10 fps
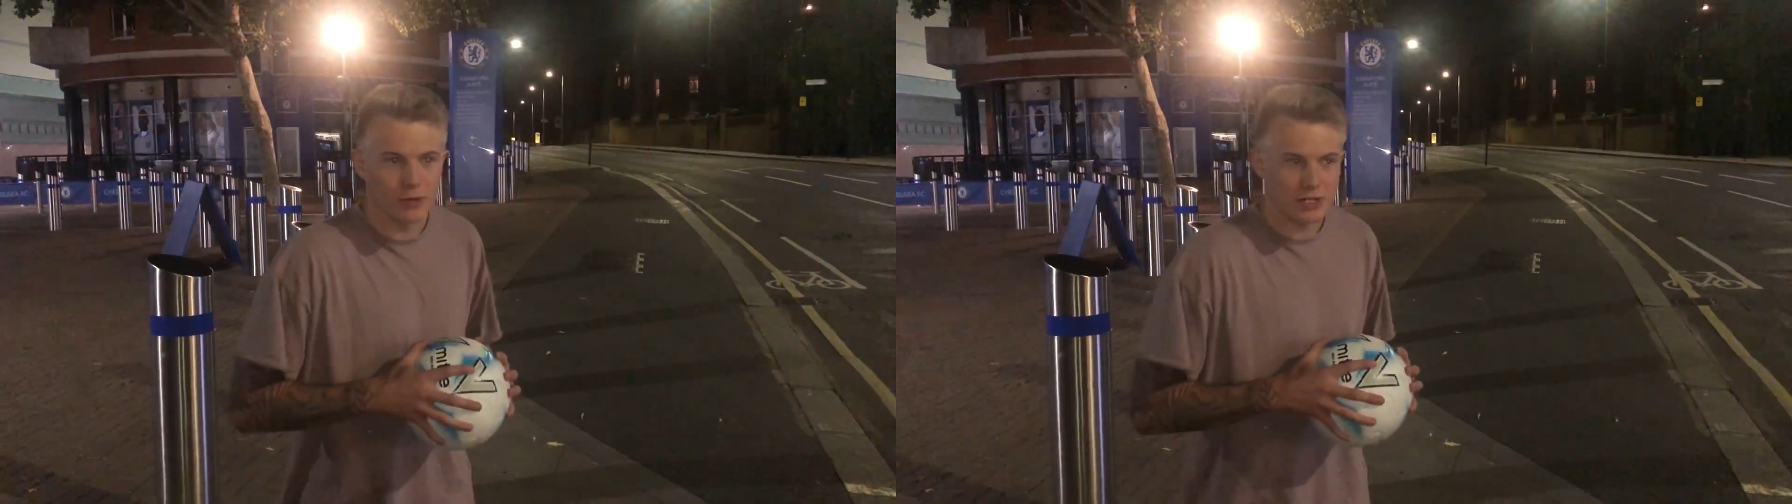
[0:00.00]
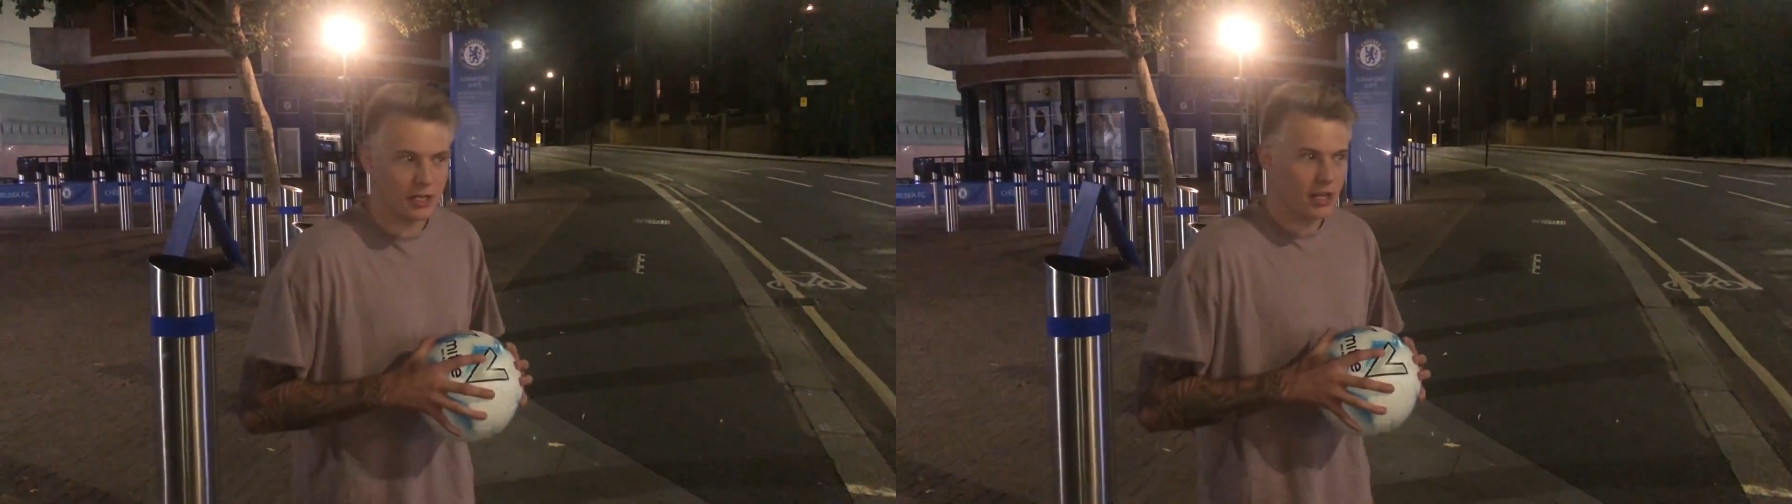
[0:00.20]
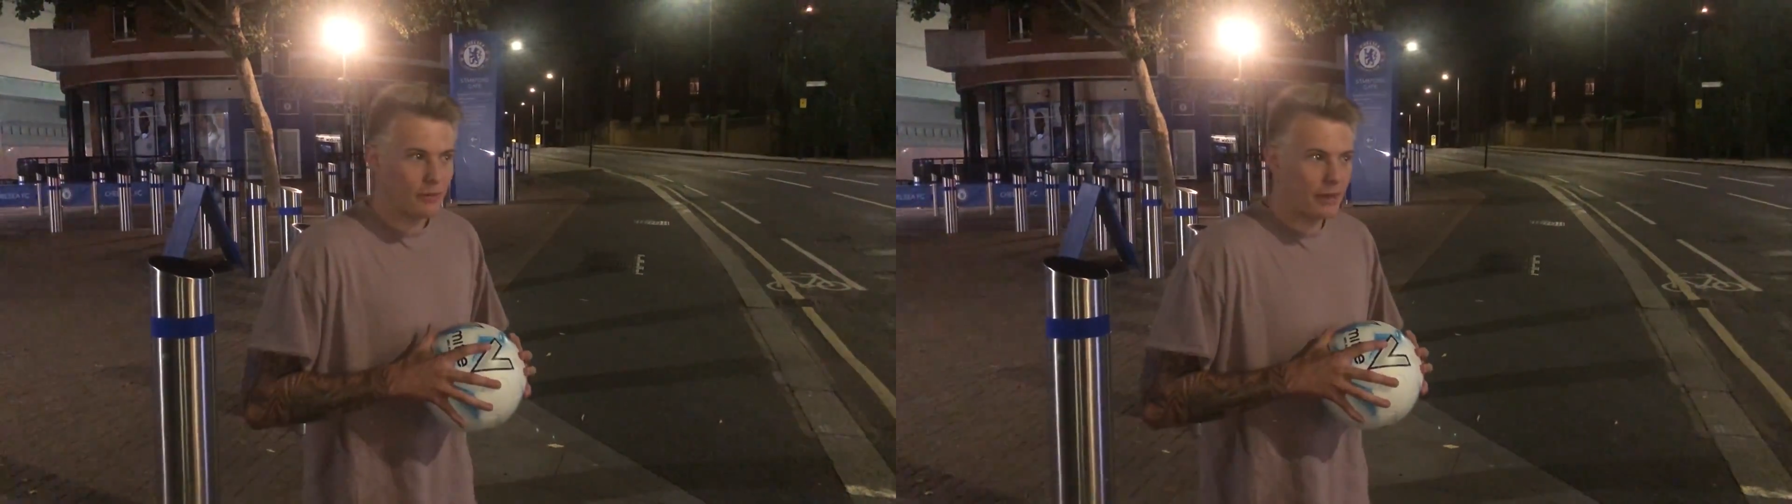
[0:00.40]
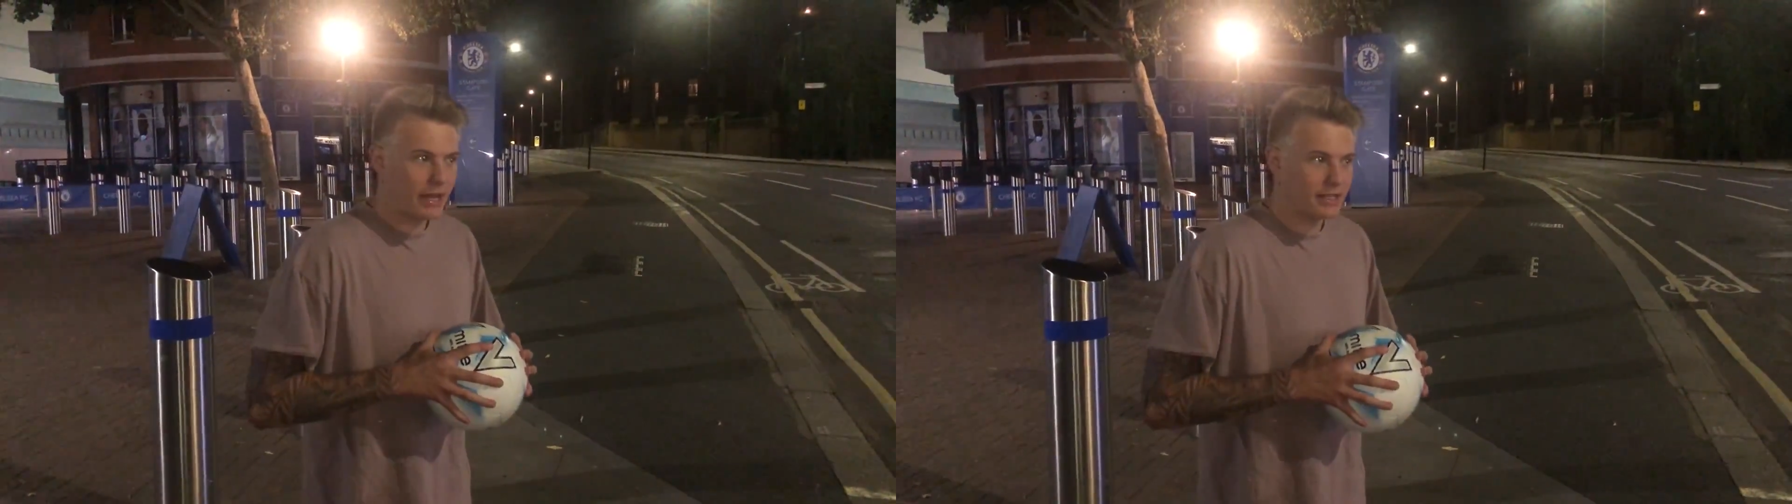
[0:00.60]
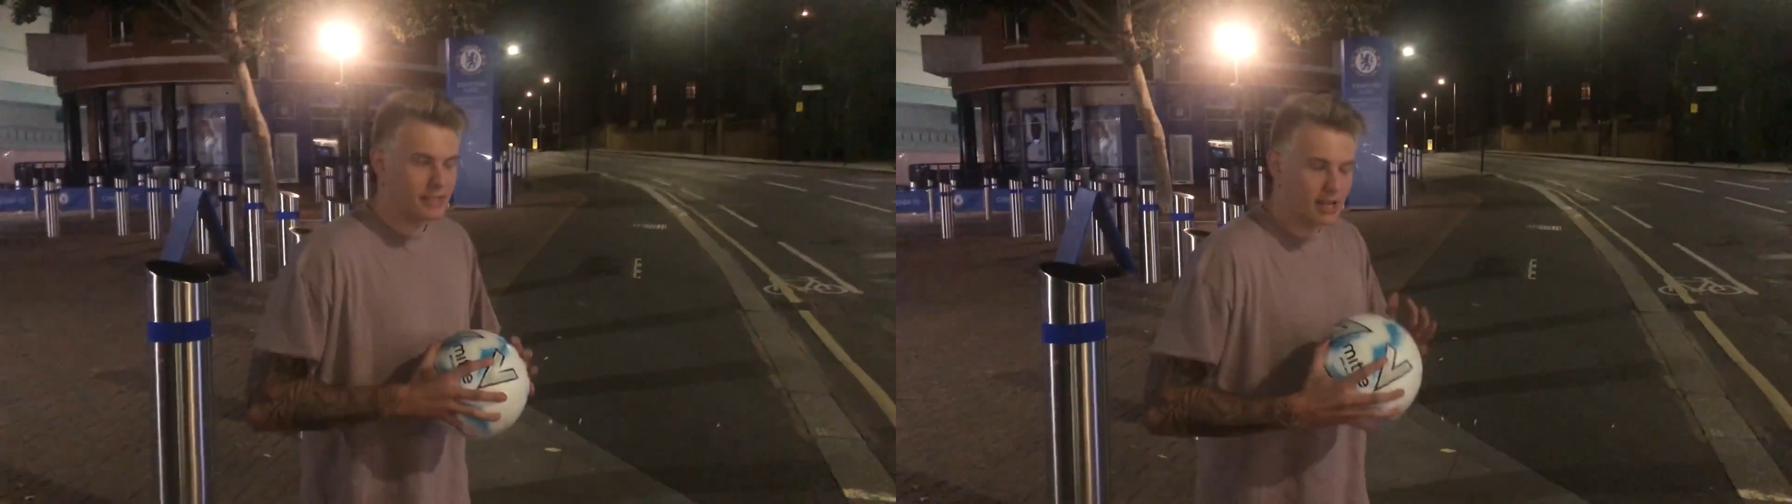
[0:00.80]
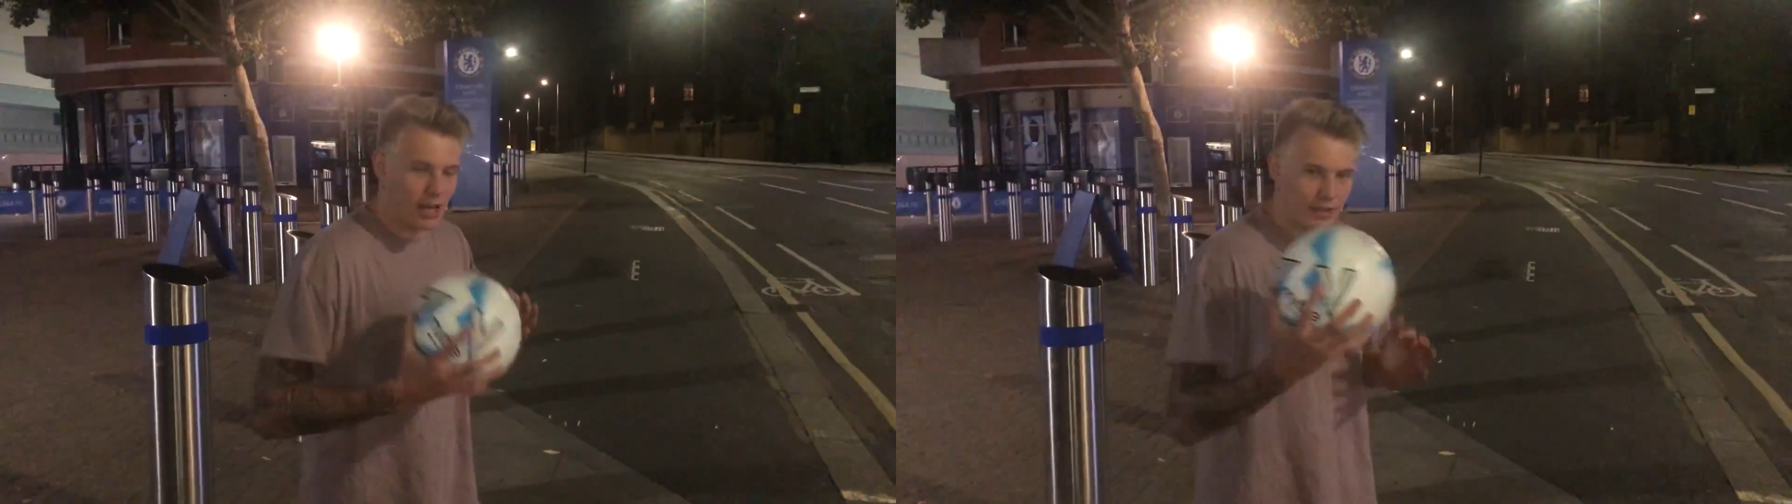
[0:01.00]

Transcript: which means